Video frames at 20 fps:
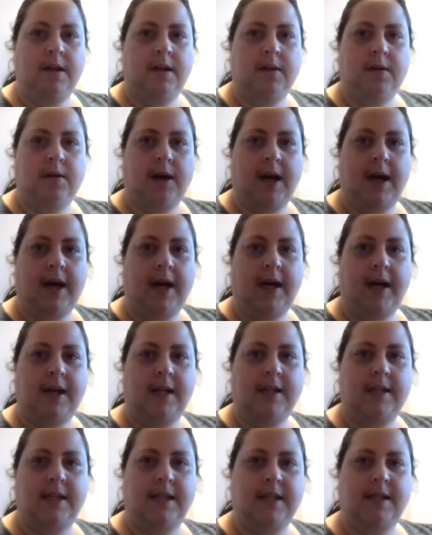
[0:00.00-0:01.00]
Okay, and
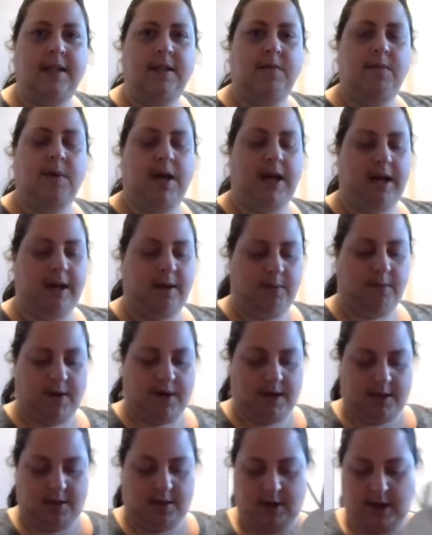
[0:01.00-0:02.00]
it says it's ready. We're
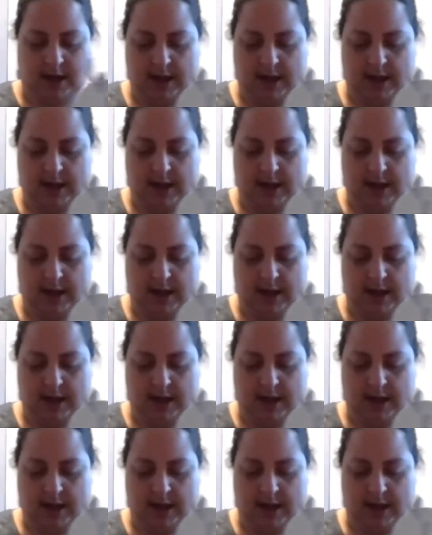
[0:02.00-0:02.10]
gonna try